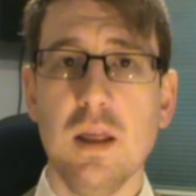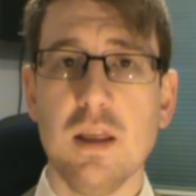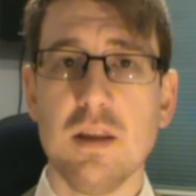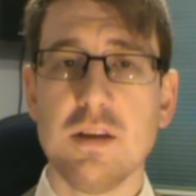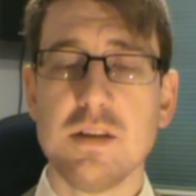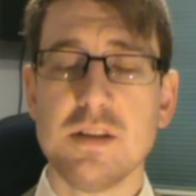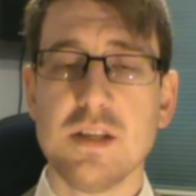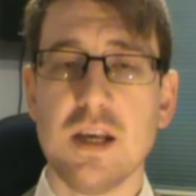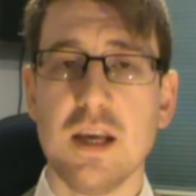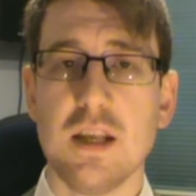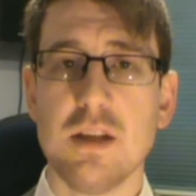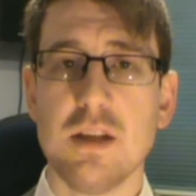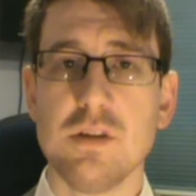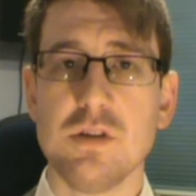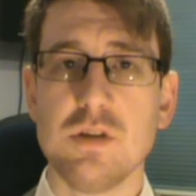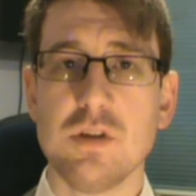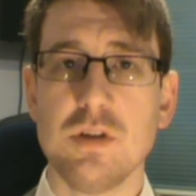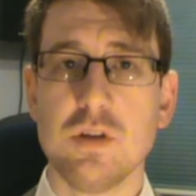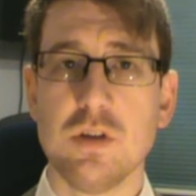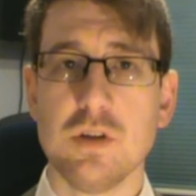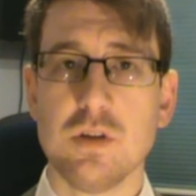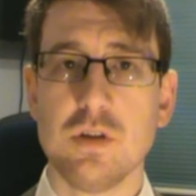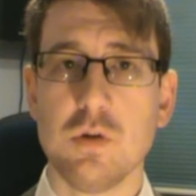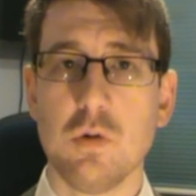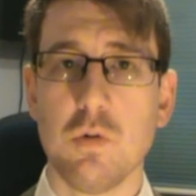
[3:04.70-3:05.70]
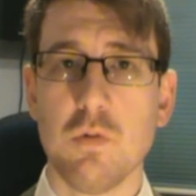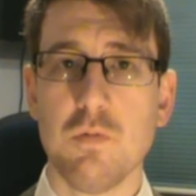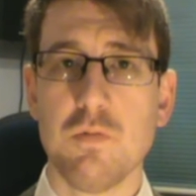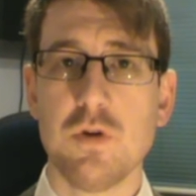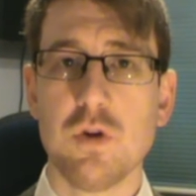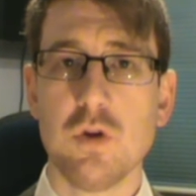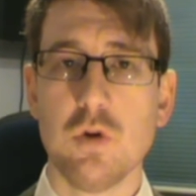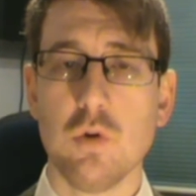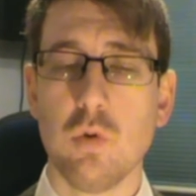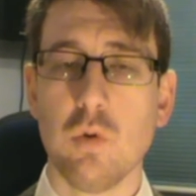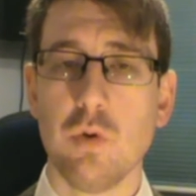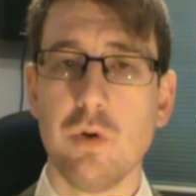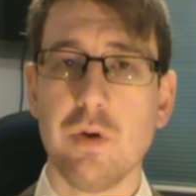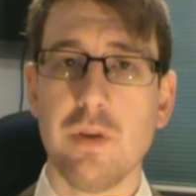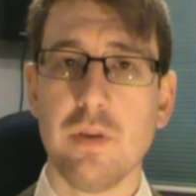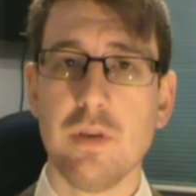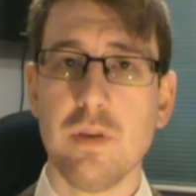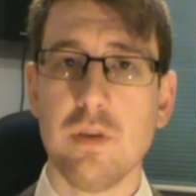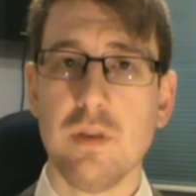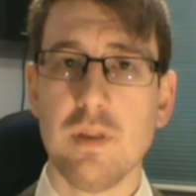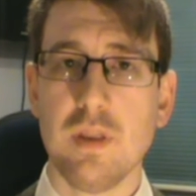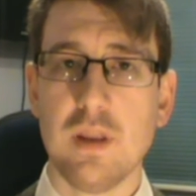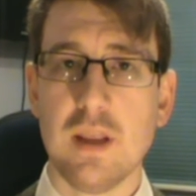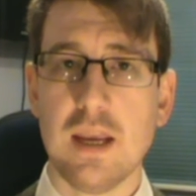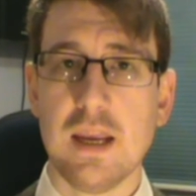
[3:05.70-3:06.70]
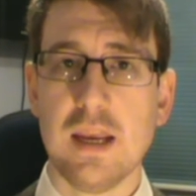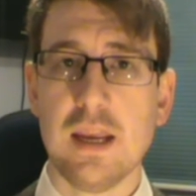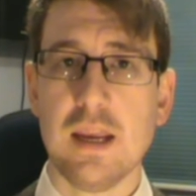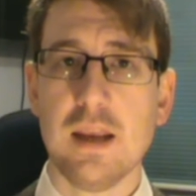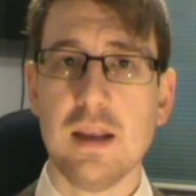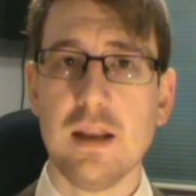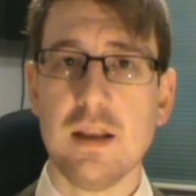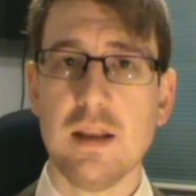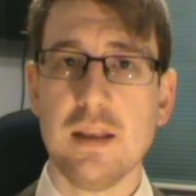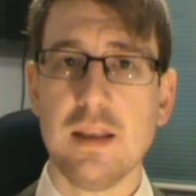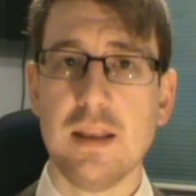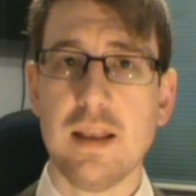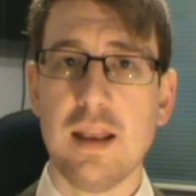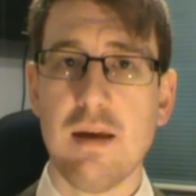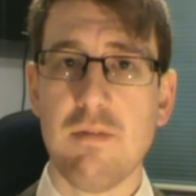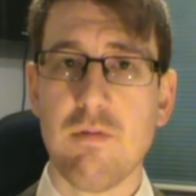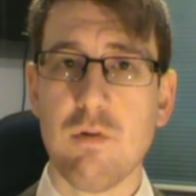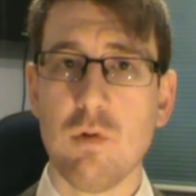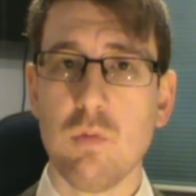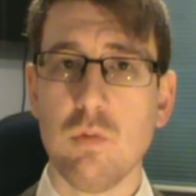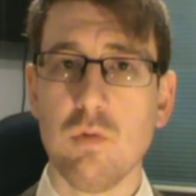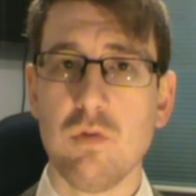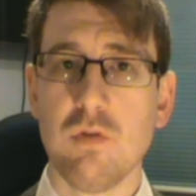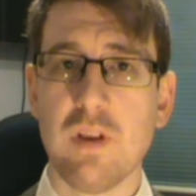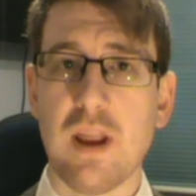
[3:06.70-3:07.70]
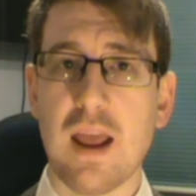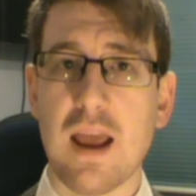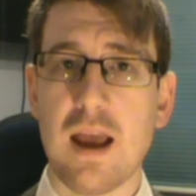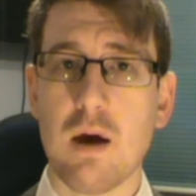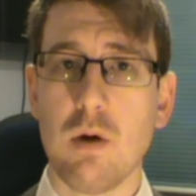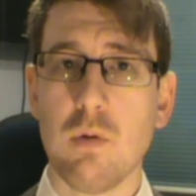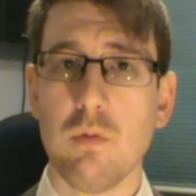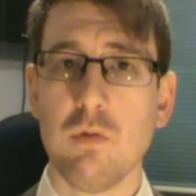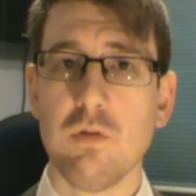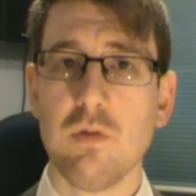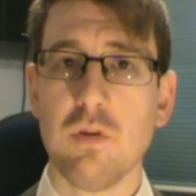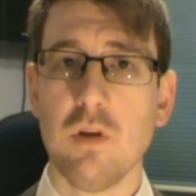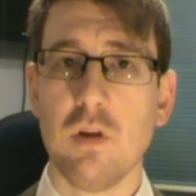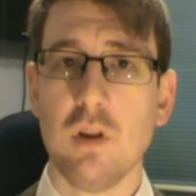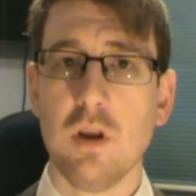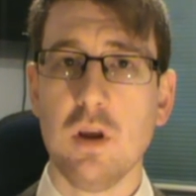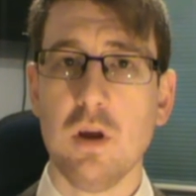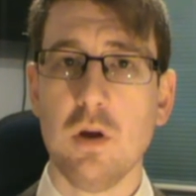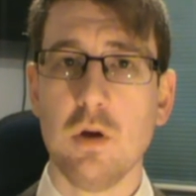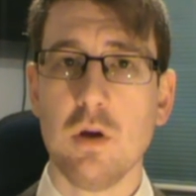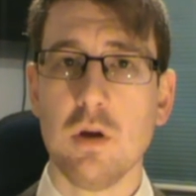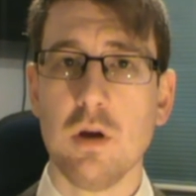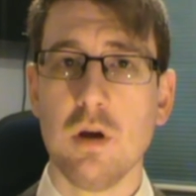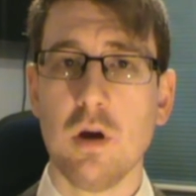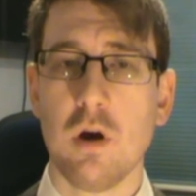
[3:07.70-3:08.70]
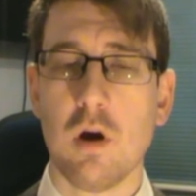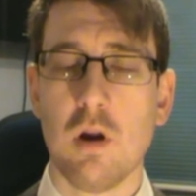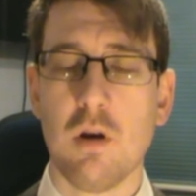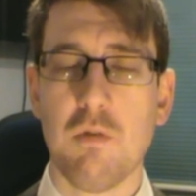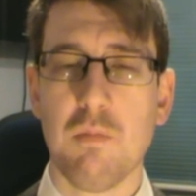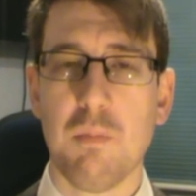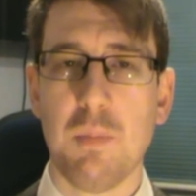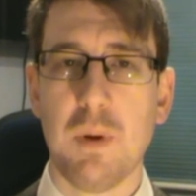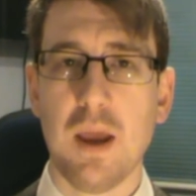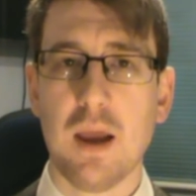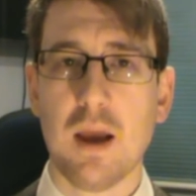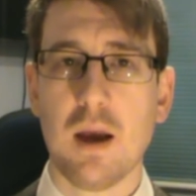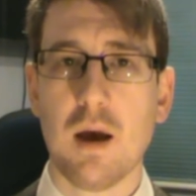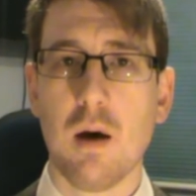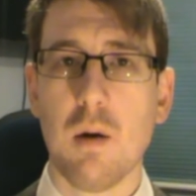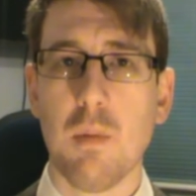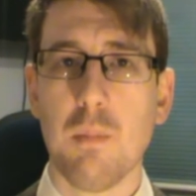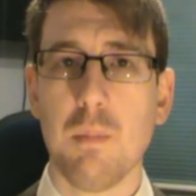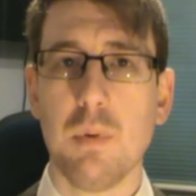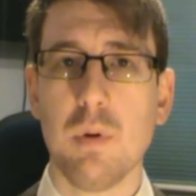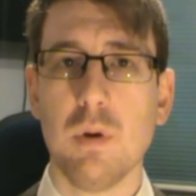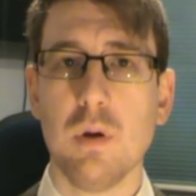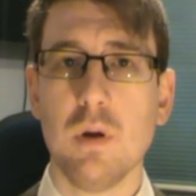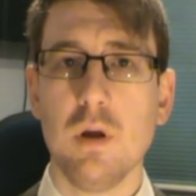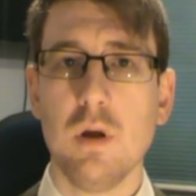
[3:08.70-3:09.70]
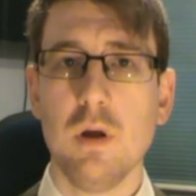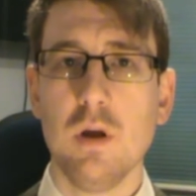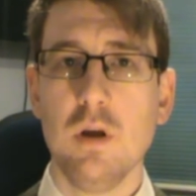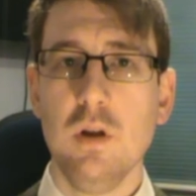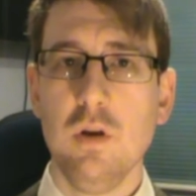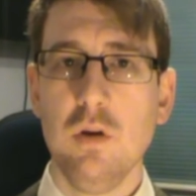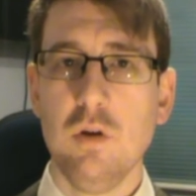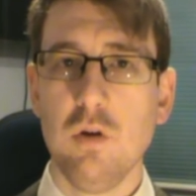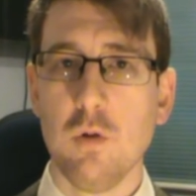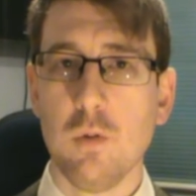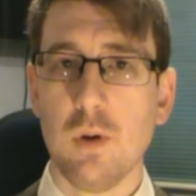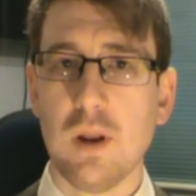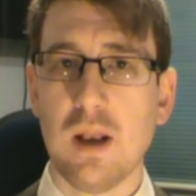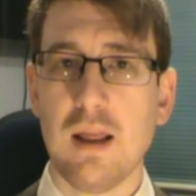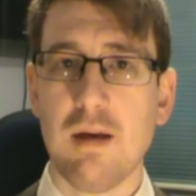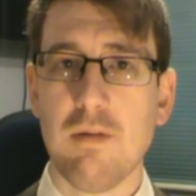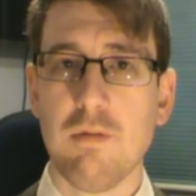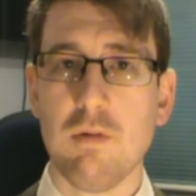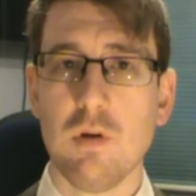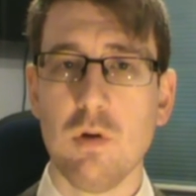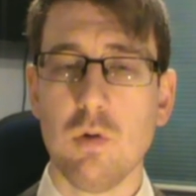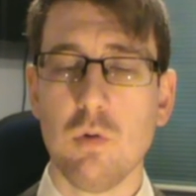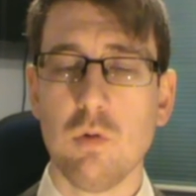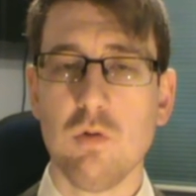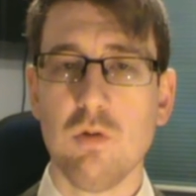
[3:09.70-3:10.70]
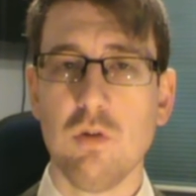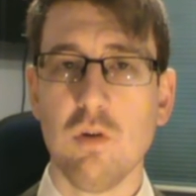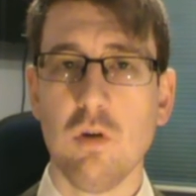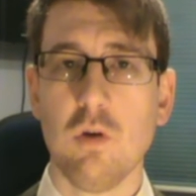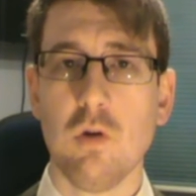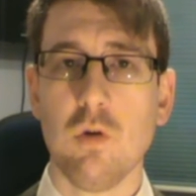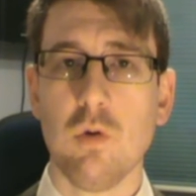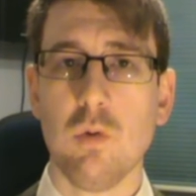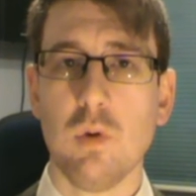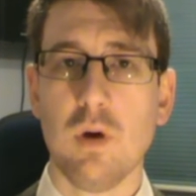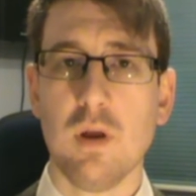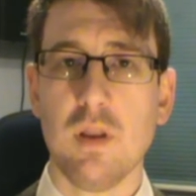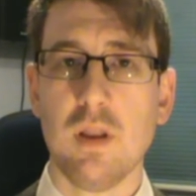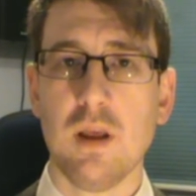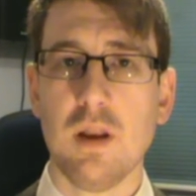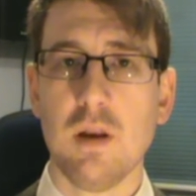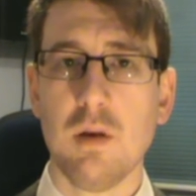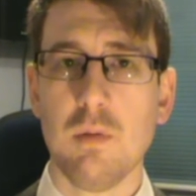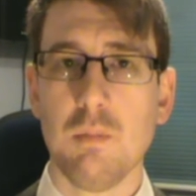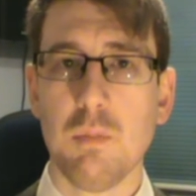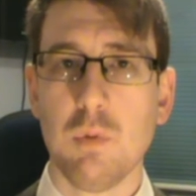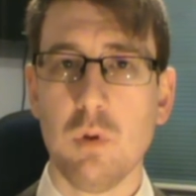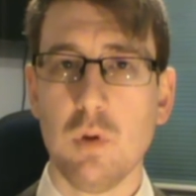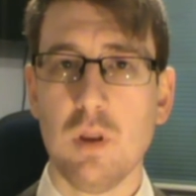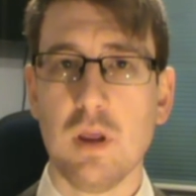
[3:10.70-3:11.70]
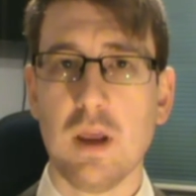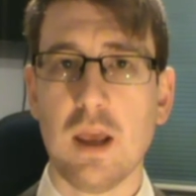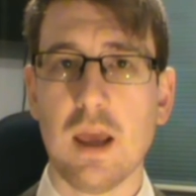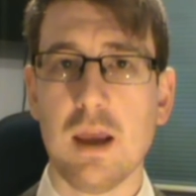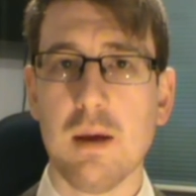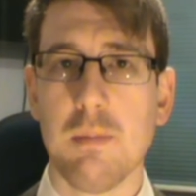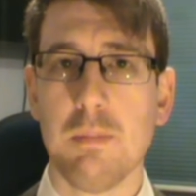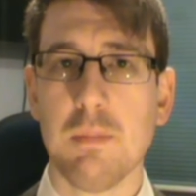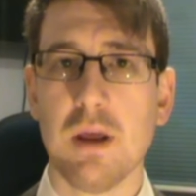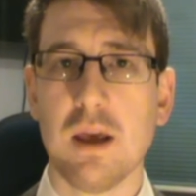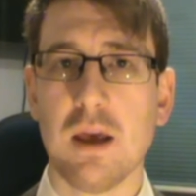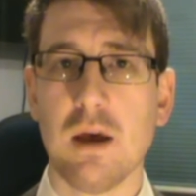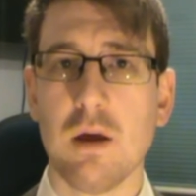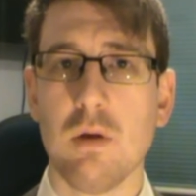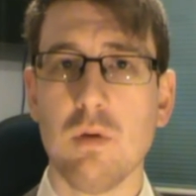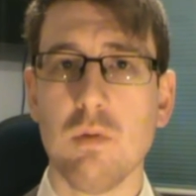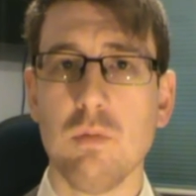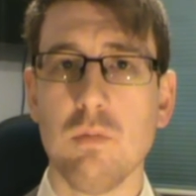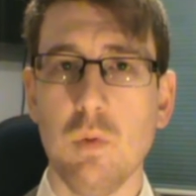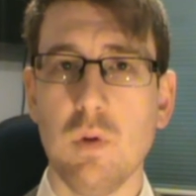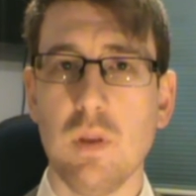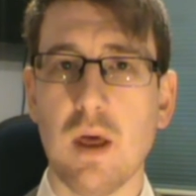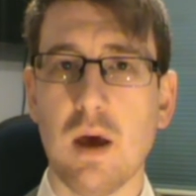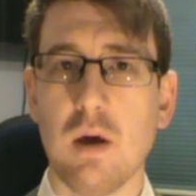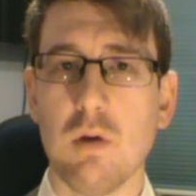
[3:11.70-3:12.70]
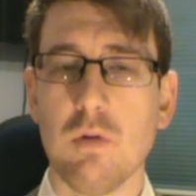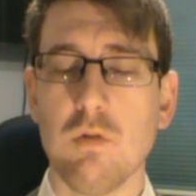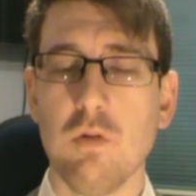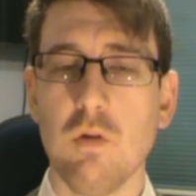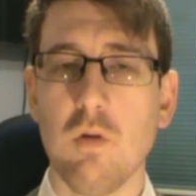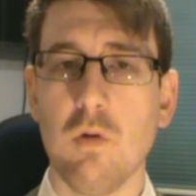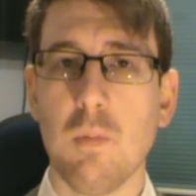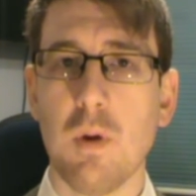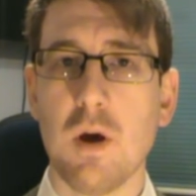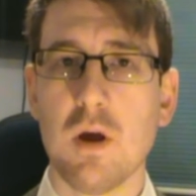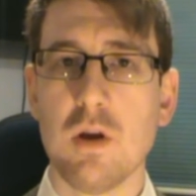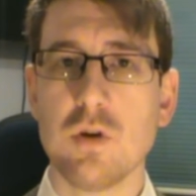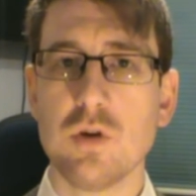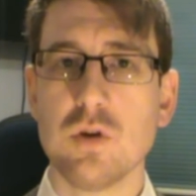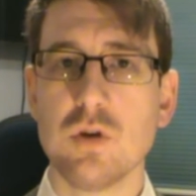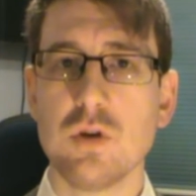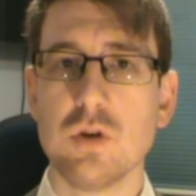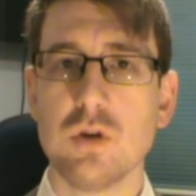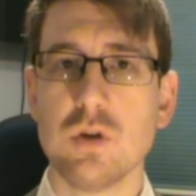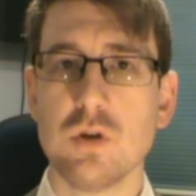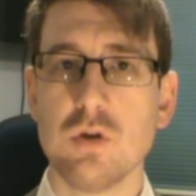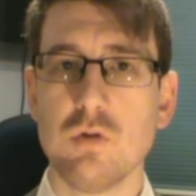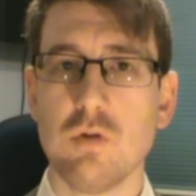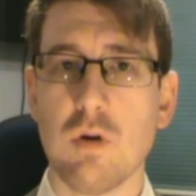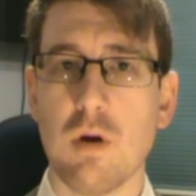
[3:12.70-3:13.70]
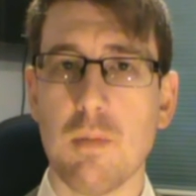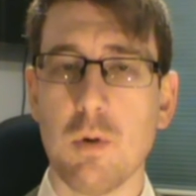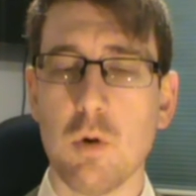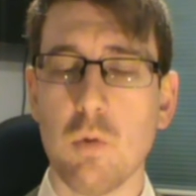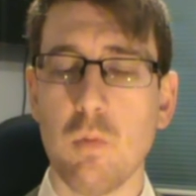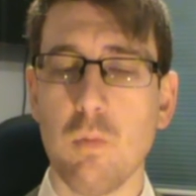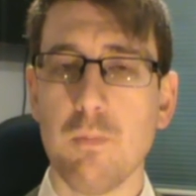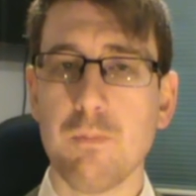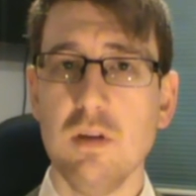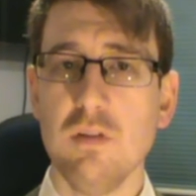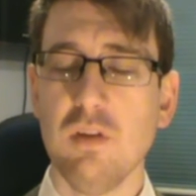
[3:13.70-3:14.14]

this tends to sort of shorten the levels down so that you can kind of pick up, do a level or two, and then put the game down without too much trouble.